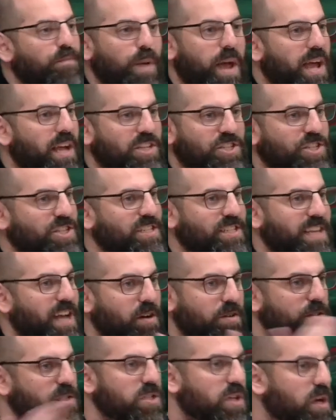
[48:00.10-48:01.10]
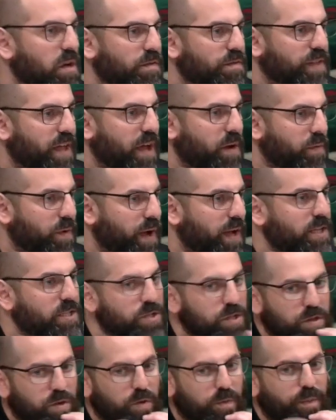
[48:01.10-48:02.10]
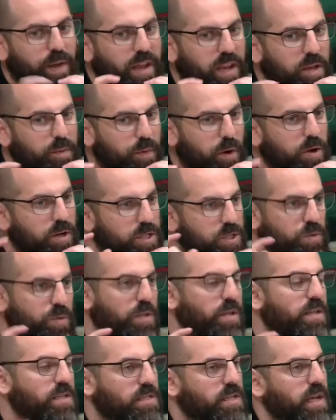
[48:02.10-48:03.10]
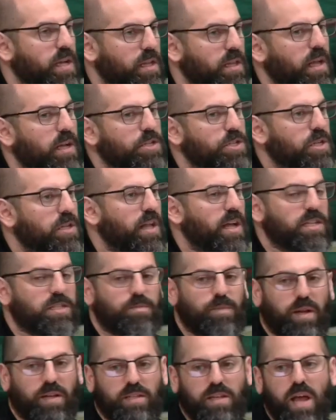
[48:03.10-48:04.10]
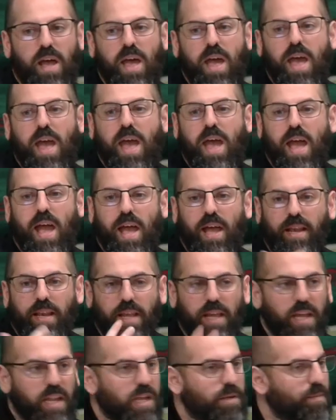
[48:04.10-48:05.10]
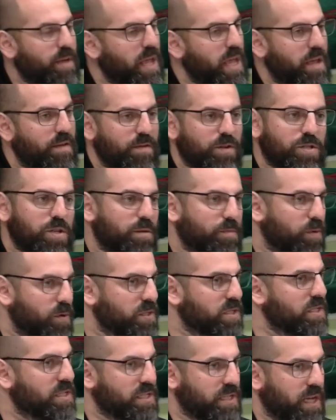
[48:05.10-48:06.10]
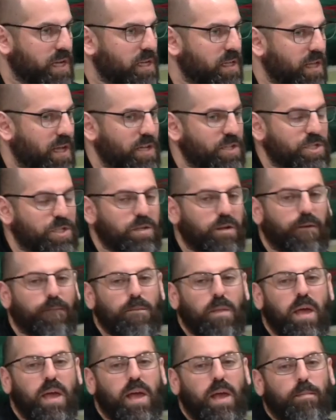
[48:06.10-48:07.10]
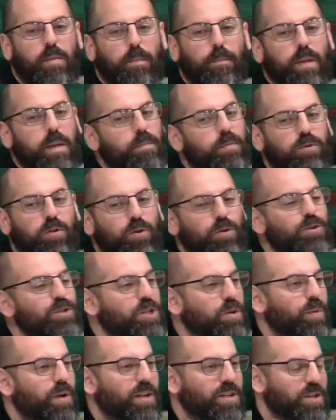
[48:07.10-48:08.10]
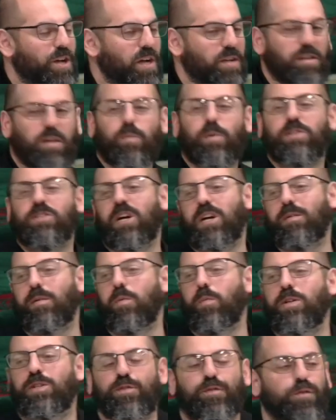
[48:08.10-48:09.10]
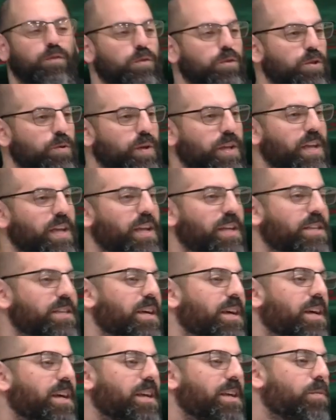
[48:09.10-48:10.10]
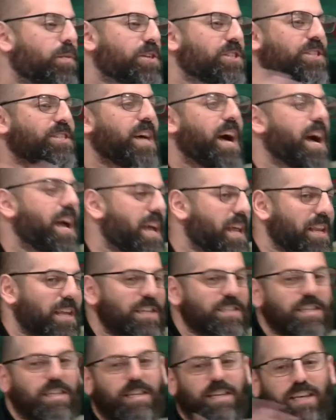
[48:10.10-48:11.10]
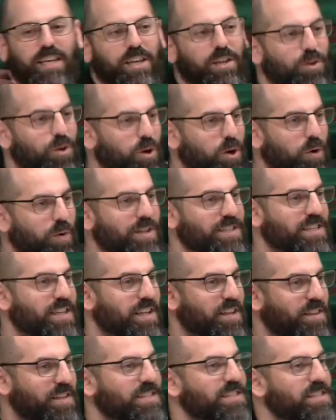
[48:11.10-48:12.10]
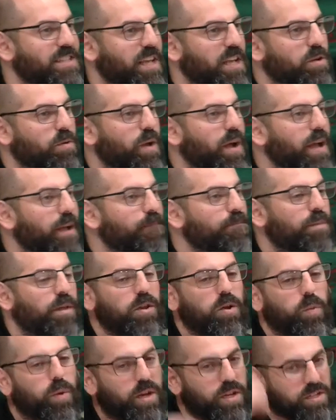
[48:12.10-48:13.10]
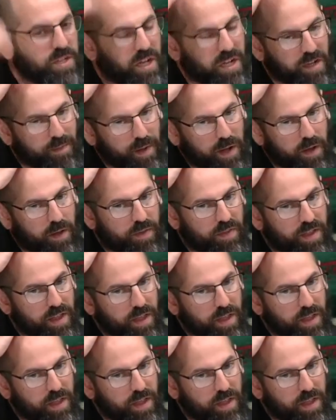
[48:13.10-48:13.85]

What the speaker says: patches now to solve that, right? So the remaining part is really the psychological aspect. And eating behaviors are mostly psychological. But people don't usually want to talk. They want to talk about which food you eat, which diet. Is it a keto? Is it this thing, right? They don't want to talk about